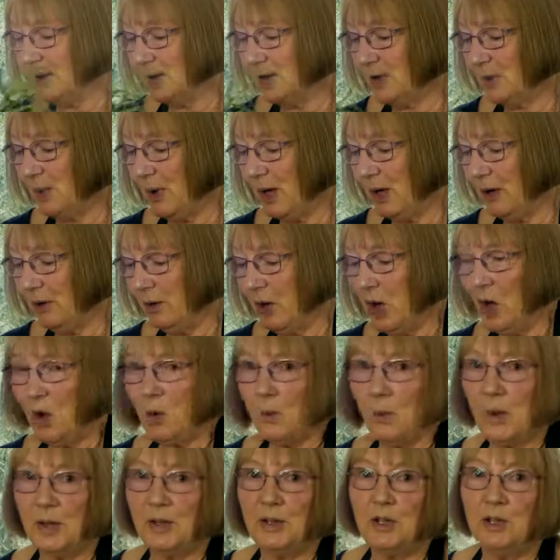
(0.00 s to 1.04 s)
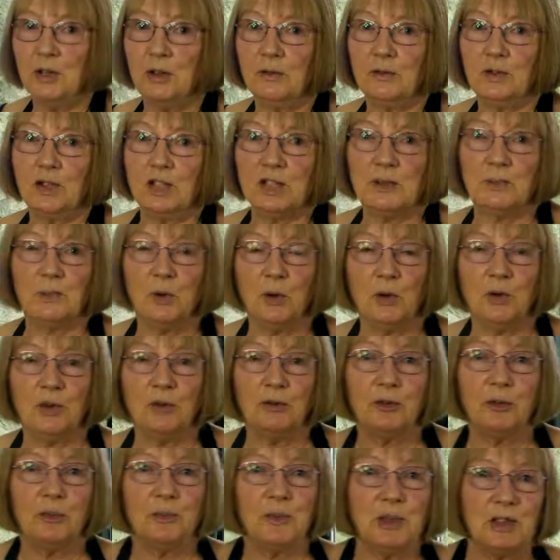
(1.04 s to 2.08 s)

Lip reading: as well, whether you've just bought them from the